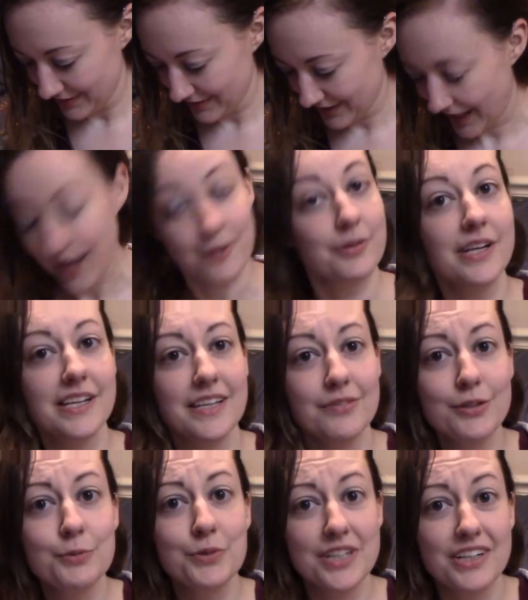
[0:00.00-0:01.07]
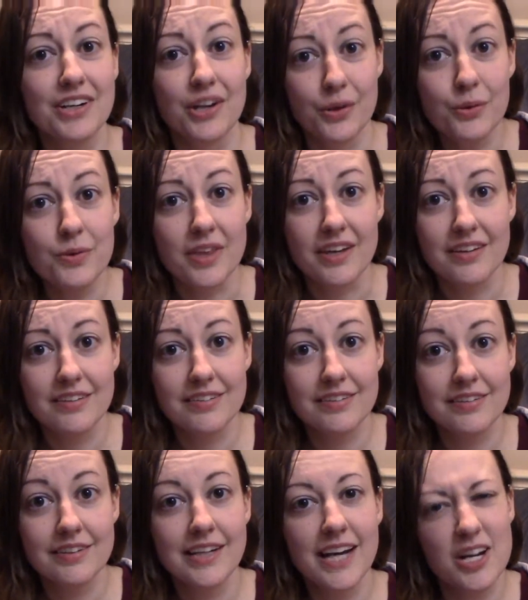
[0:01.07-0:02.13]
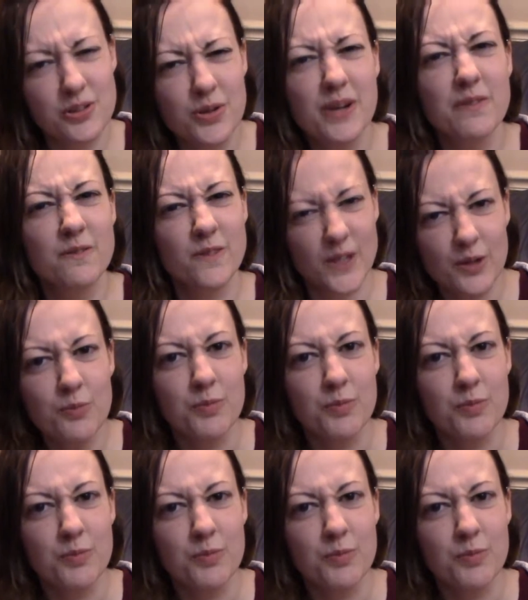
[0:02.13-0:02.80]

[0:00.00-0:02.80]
how do I even want to do this? How do I film